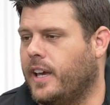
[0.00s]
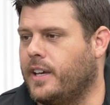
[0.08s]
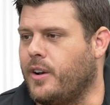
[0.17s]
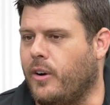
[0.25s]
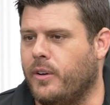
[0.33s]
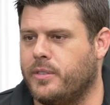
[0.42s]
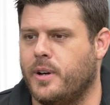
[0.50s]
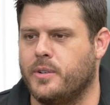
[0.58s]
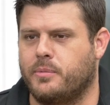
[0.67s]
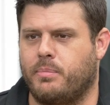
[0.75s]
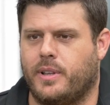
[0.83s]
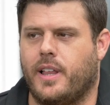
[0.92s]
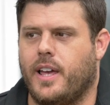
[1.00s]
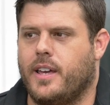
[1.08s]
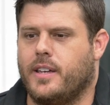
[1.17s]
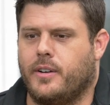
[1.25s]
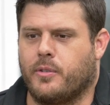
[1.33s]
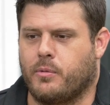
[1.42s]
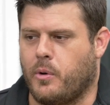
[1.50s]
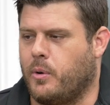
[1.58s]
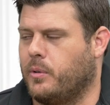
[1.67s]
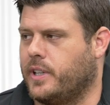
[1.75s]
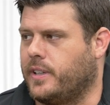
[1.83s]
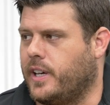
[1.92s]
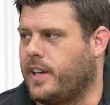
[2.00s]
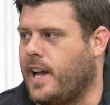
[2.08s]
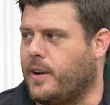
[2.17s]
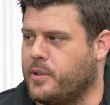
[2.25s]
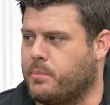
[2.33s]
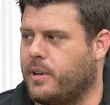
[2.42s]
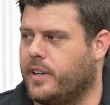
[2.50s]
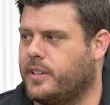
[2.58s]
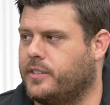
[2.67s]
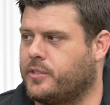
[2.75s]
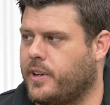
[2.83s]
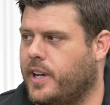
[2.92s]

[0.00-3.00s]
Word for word: And all those play a role in like how your product gets